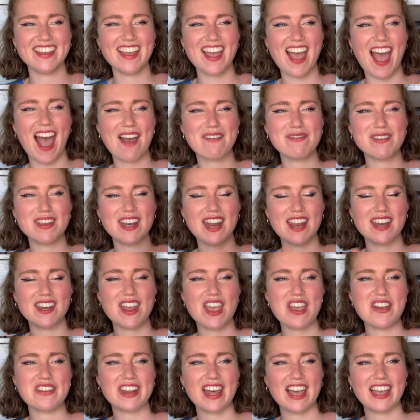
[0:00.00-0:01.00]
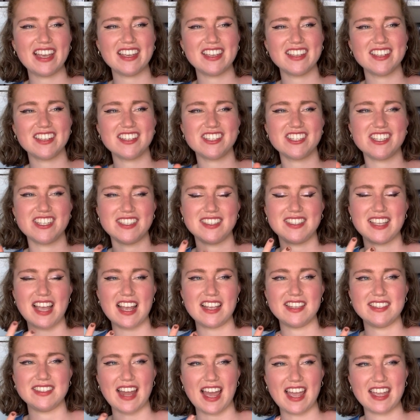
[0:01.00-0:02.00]
I mean, I know like she
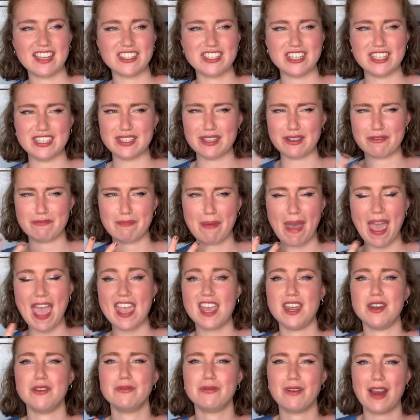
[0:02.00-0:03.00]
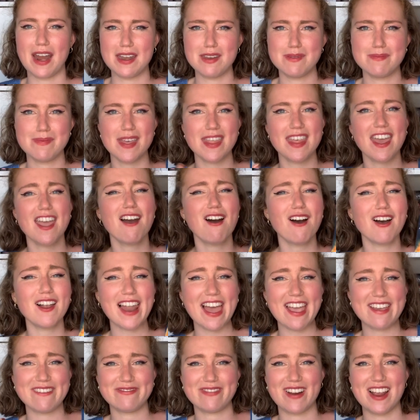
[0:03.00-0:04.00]
says like she's a paid friend, but they are
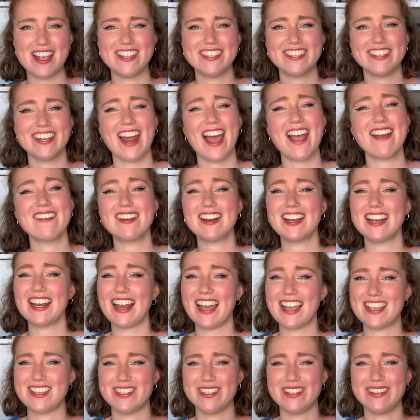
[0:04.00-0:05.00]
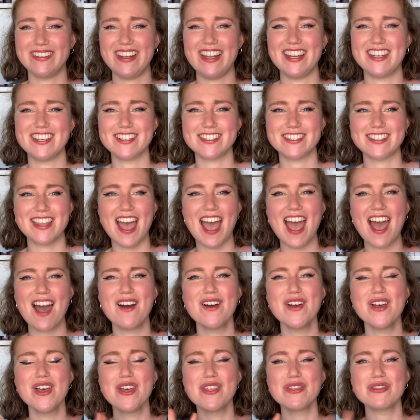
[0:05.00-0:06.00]
like friends, and I really like Zori and just
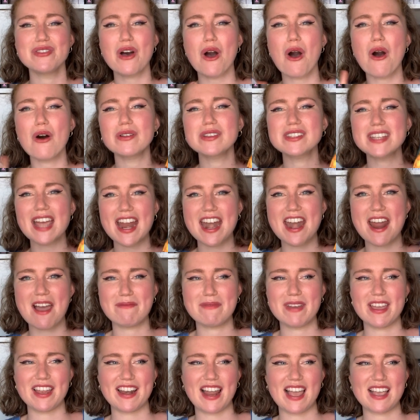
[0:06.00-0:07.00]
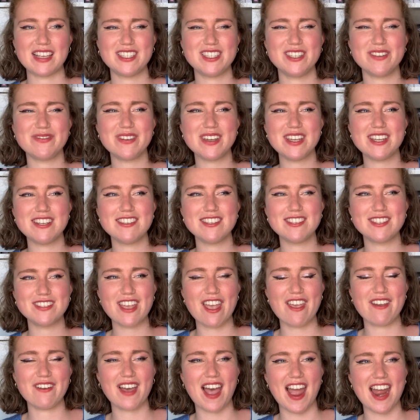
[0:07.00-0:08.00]
the whole dynamic, like Sabine's
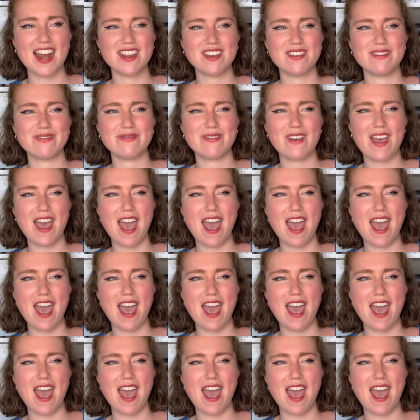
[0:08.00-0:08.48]
so kind of